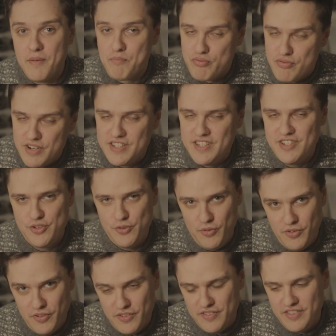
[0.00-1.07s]
pretty
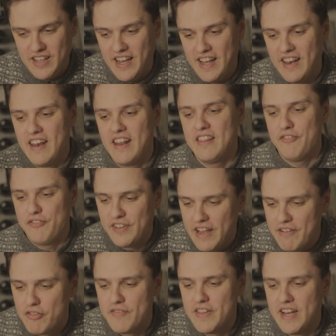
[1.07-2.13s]
sure that the
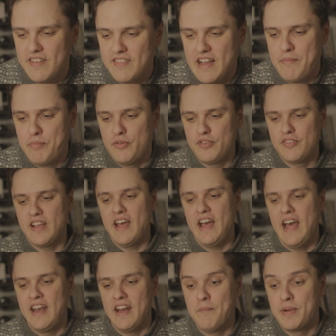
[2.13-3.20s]
flavour of that is apples,
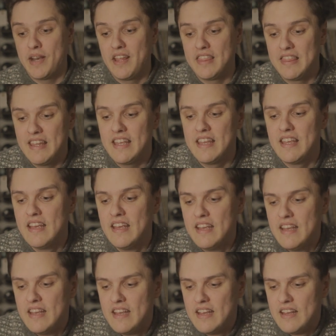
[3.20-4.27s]
but I think,
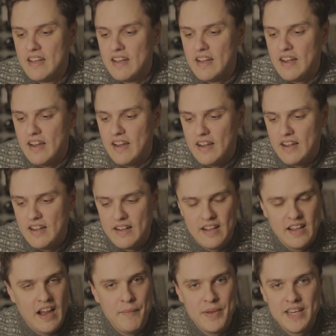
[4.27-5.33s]

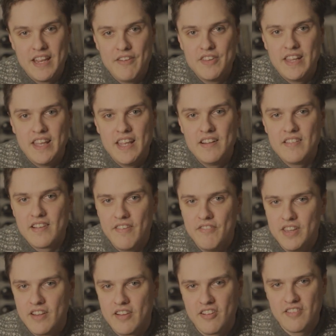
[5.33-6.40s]
I mean, given the hints,
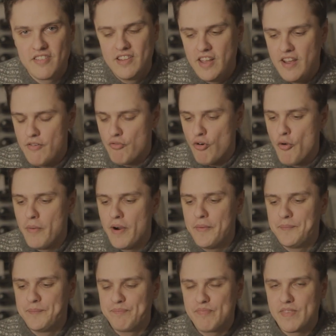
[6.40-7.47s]
given the
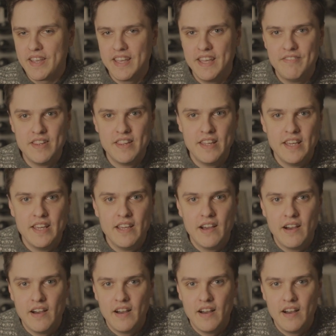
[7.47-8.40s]
aroma, given the